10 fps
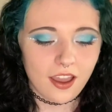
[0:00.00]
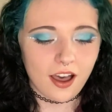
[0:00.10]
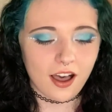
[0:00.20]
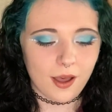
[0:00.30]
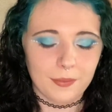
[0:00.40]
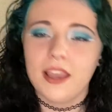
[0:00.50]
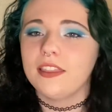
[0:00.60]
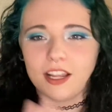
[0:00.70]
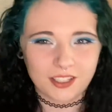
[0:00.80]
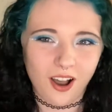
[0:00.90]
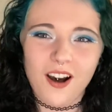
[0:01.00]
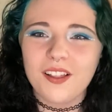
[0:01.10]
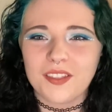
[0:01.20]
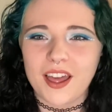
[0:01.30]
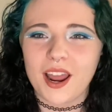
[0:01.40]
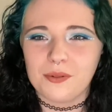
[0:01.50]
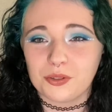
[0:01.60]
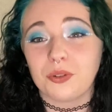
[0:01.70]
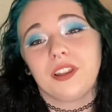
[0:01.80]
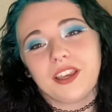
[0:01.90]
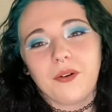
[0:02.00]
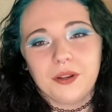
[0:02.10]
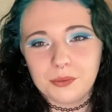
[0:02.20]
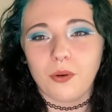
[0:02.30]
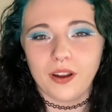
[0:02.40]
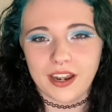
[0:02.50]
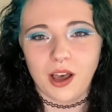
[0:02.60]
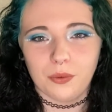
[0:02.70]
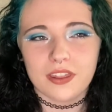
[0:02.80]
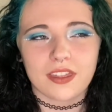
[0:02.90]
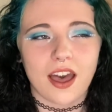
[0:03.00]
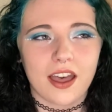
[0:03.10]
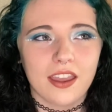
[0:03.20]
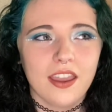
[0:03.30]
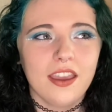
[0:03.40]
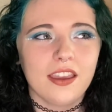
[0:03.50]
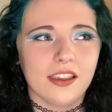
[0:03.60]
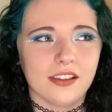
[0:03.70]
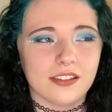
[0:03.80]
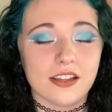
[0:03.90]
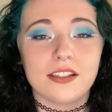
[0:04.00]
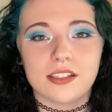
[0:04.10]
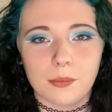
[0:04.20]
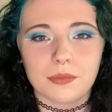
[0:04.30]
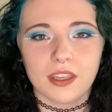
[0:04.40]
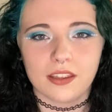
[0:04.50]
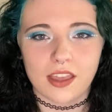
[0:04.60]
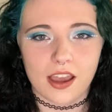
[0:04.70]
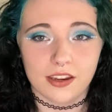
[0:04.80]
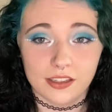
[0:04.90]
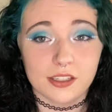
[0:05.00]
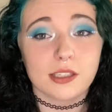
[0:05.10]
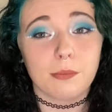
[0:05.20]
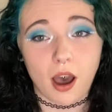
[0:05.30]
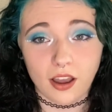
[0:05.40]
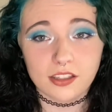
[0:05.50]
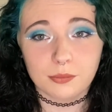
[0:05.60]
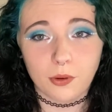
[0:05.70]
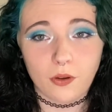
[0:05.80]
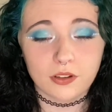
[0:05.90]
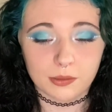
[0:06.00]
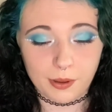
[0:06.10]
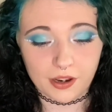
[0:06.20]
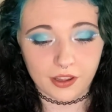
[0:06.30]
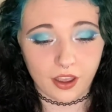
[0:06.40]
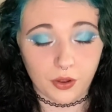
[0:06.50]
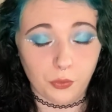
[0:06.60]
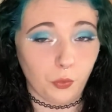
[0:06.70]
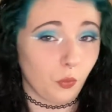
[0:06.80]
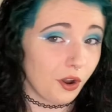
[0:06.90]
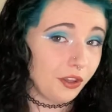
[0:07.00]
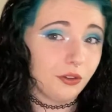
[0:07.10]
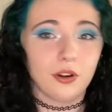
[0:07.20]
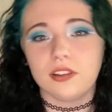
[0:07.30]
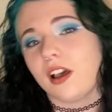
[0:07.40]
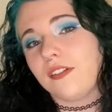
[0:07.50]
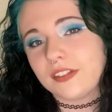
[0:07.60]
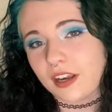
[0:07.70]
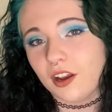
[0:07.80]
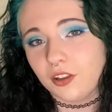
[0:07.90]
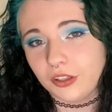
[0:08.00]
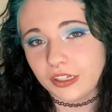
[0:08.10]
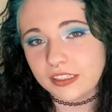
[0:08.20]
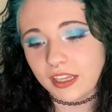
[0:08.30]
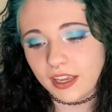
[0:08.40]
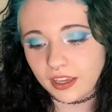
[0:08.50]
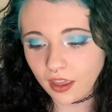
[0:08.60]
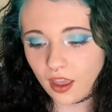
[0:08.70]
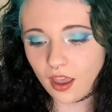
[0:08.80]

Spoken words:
And that's all that I was really going to point out with that, is it's something that is possible depending on what your lifestyle looks like.